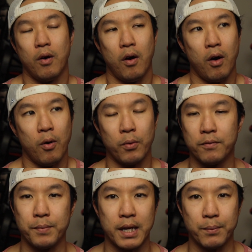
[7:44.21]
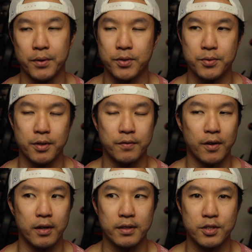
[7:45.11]
all we've been able to do so
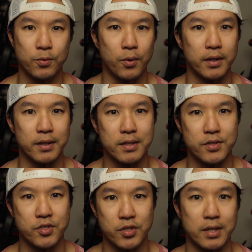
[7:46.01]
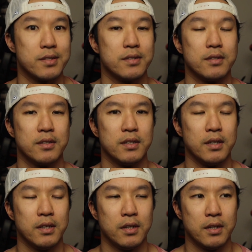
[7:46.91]
far in this quarantine is just
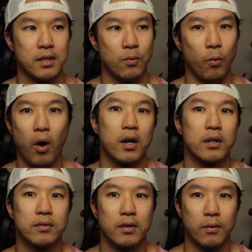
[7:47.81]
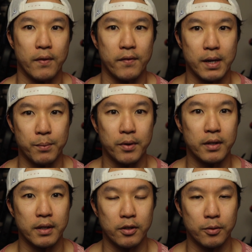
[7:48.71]
walk around the
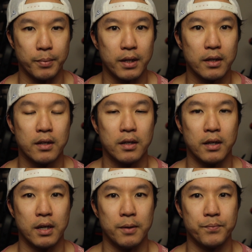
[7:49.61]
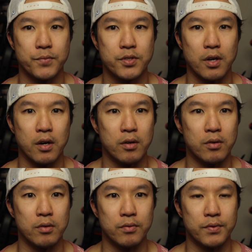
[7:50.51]
neighborhood a little bit.
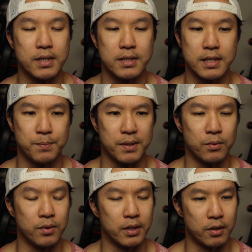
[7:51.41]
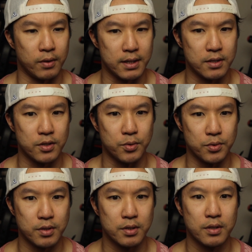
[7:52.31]
So this has been a really great
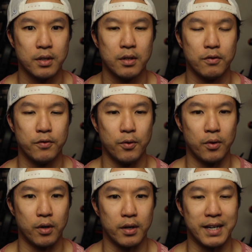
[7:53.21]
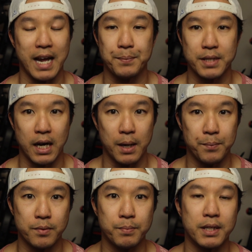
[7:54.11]
use for nap
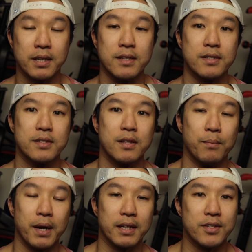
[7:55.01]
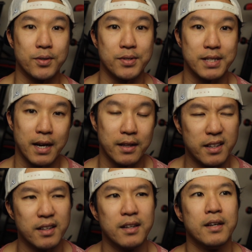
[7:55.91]
times, because the bike is so
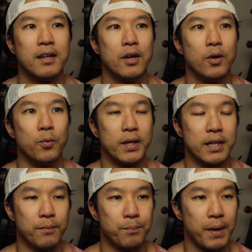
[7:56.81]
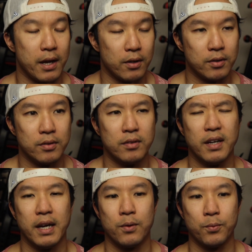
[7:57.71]
silent. We can pedal
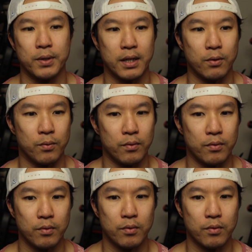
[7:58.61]
and we can